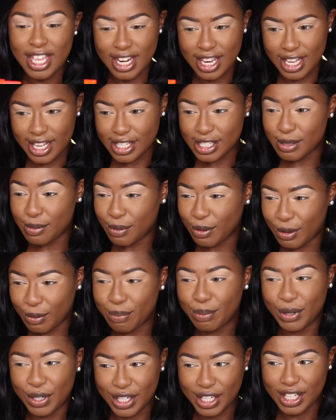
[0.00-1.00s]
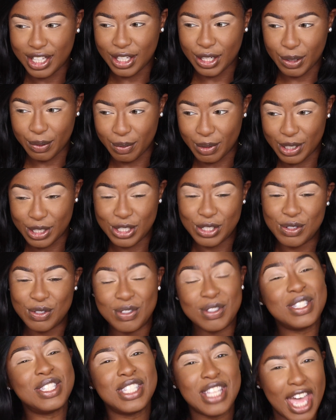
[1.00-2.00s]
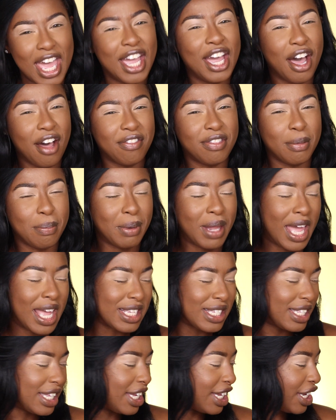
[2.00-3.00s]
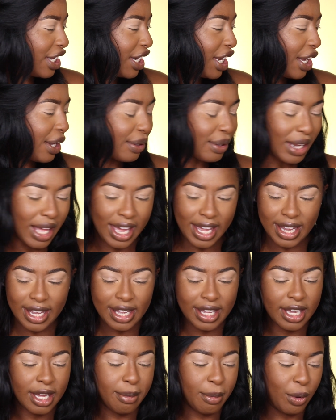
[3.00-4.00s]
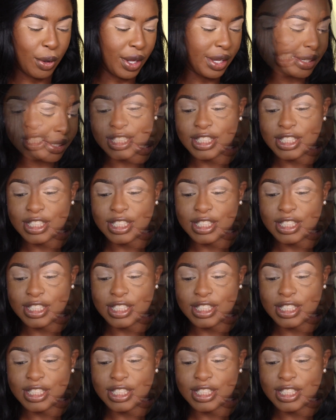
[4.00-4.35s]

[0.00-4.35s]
It is pretty clear once you take off the plastic, you know, like, come on.